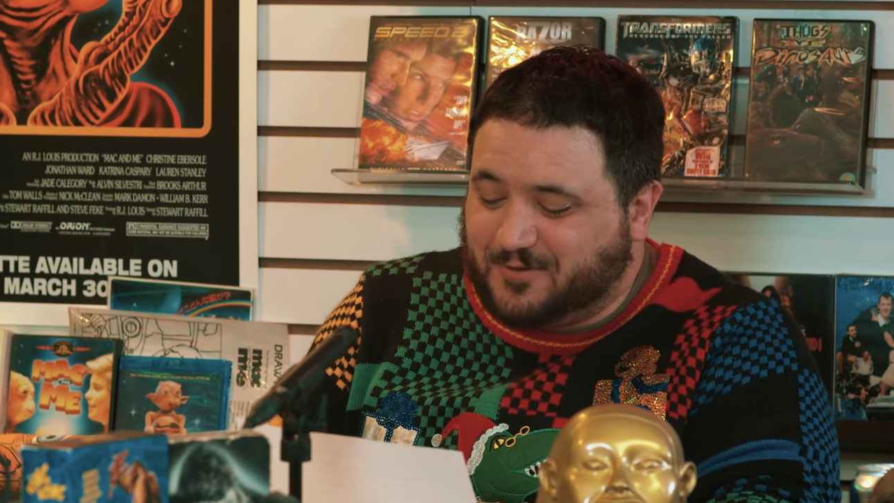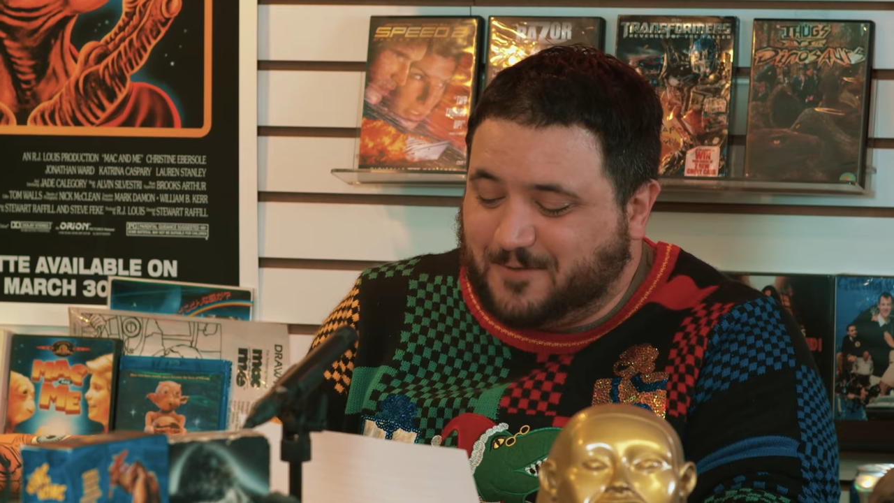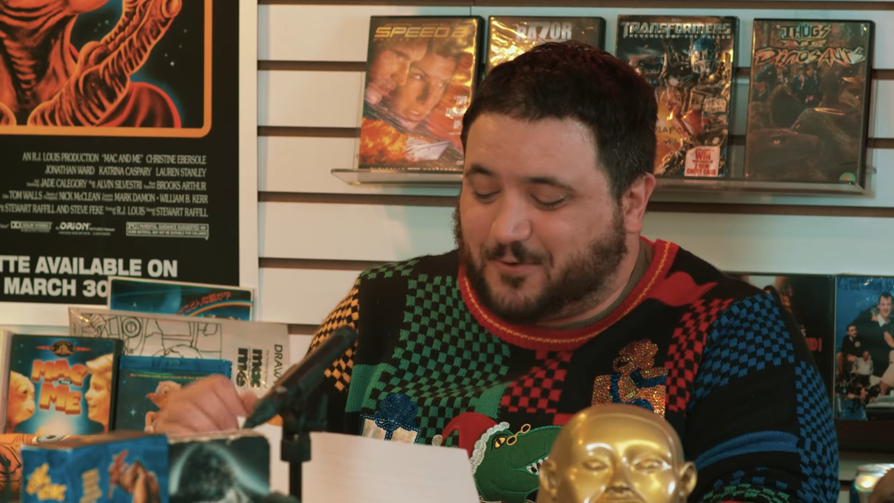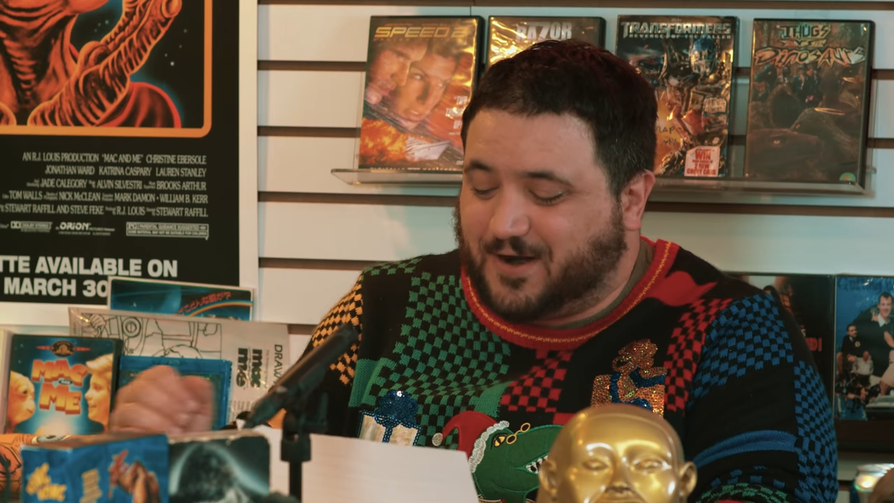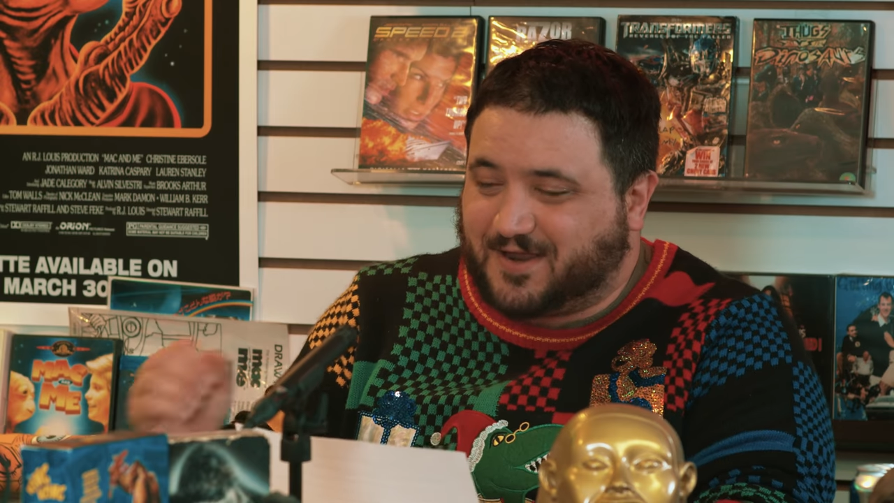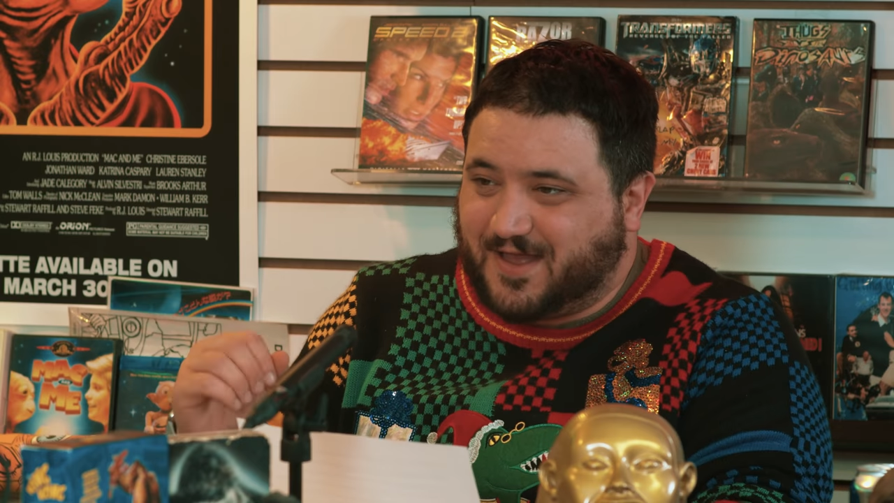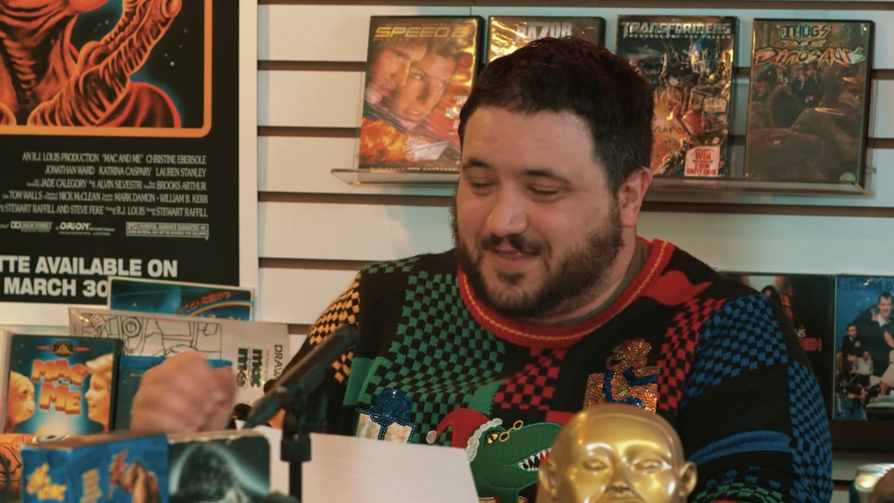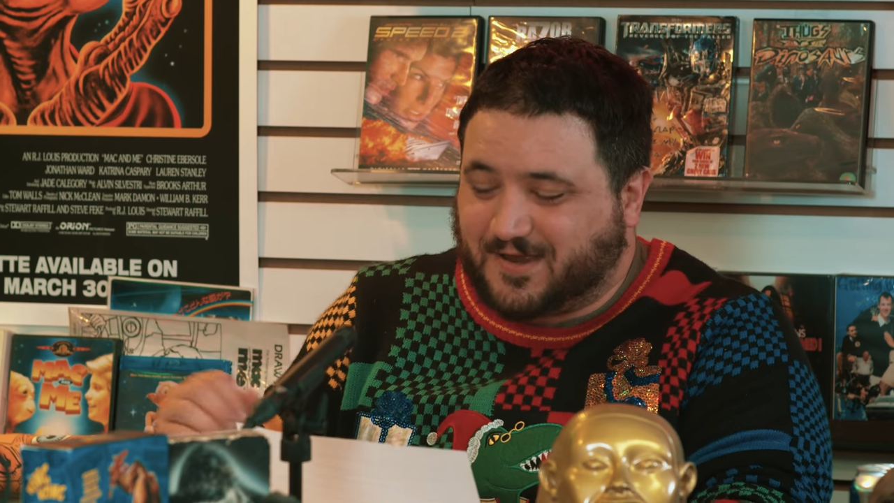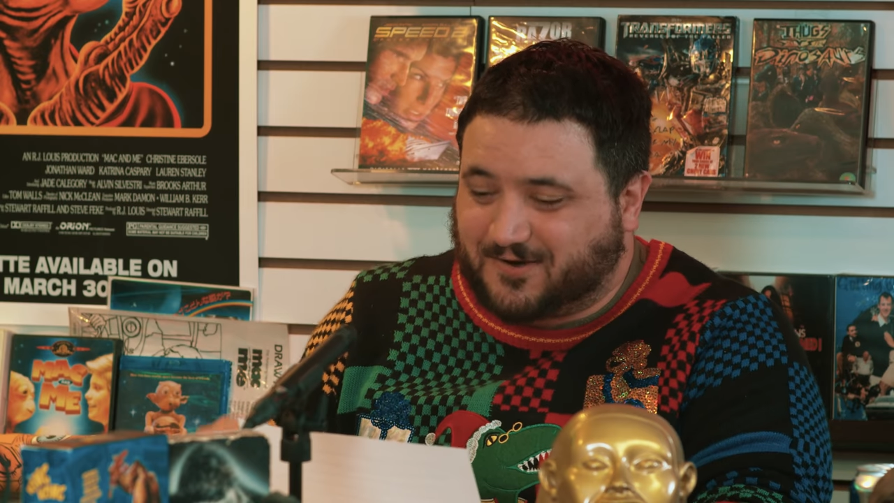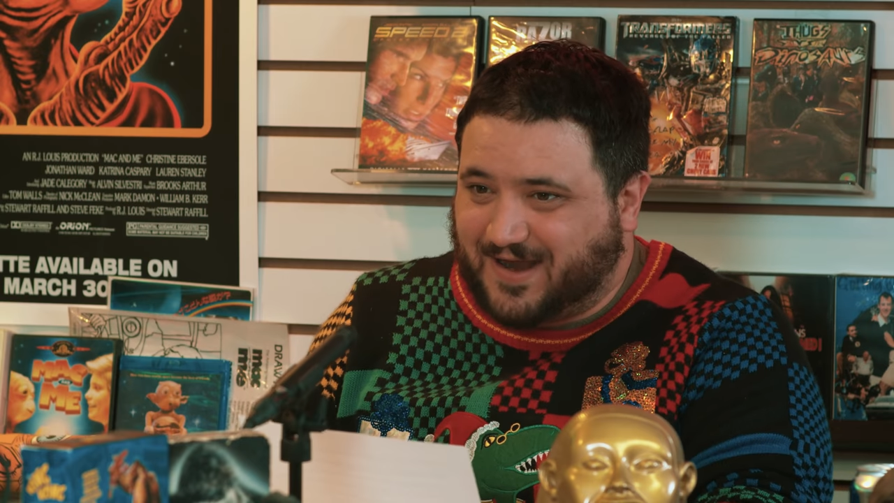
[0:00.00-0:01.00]
people are
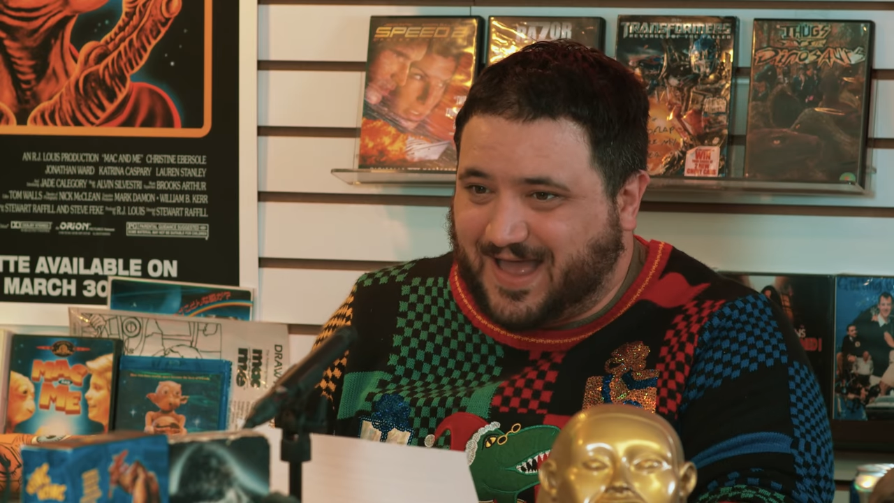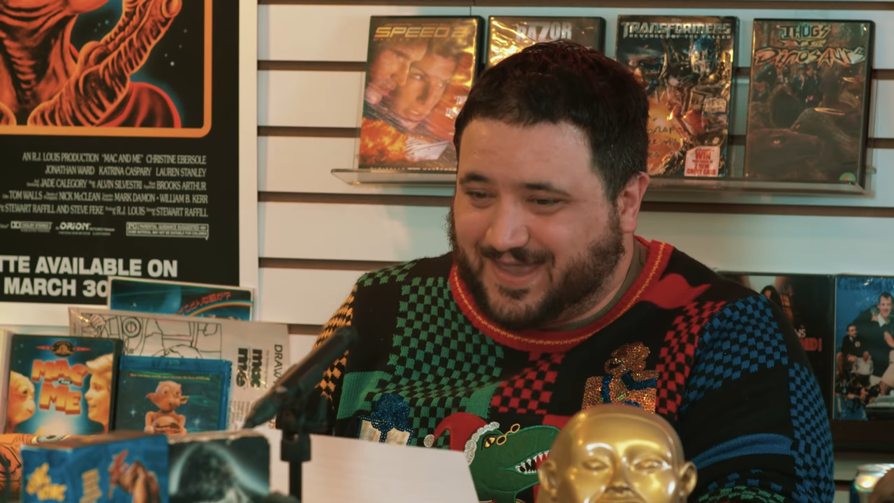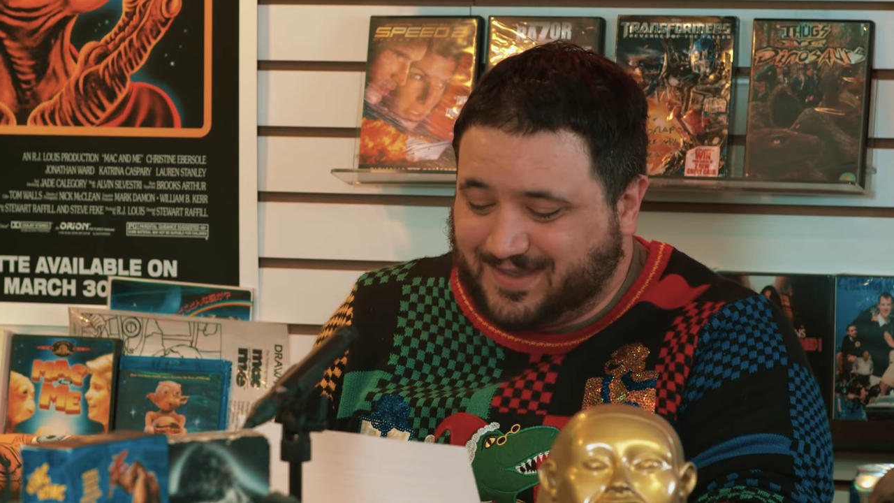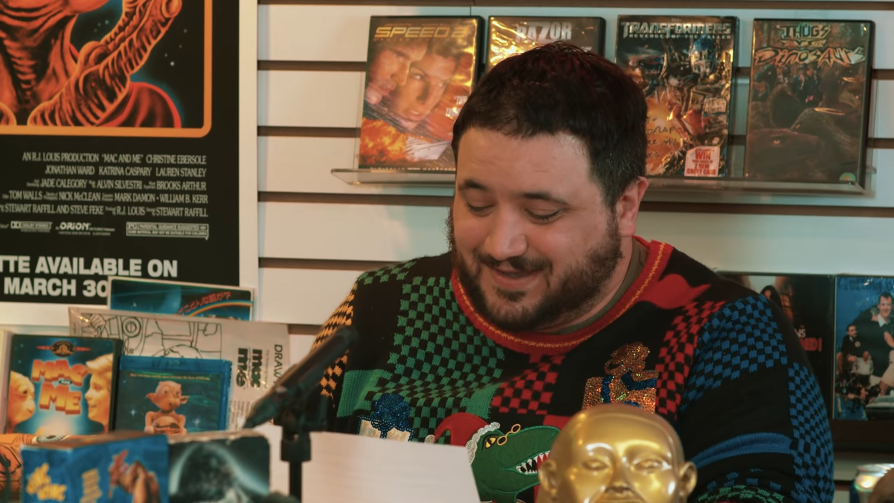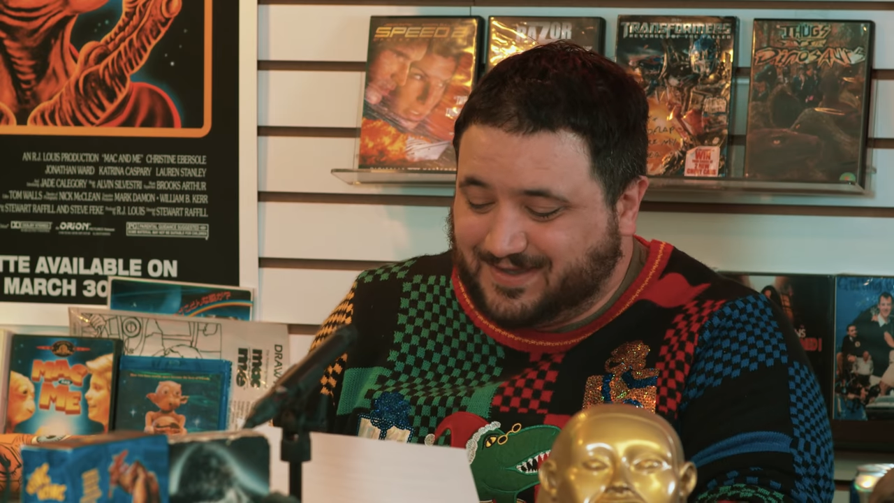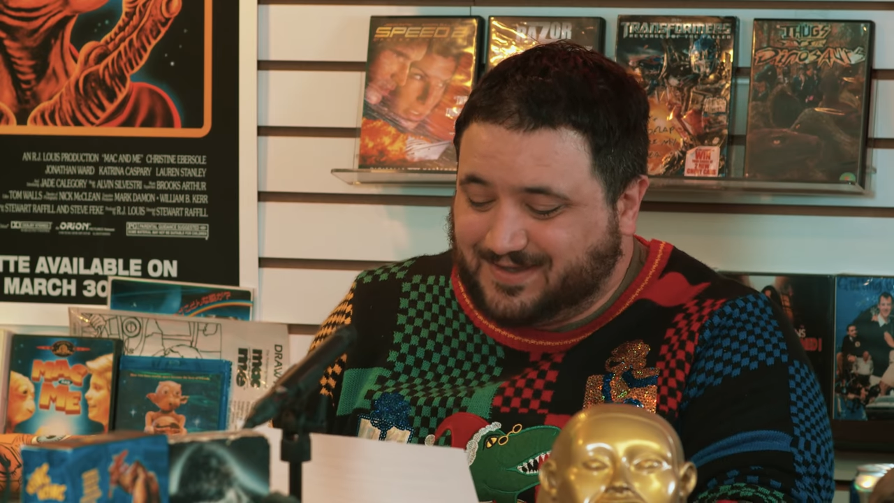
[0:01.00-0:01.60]
gonna cry.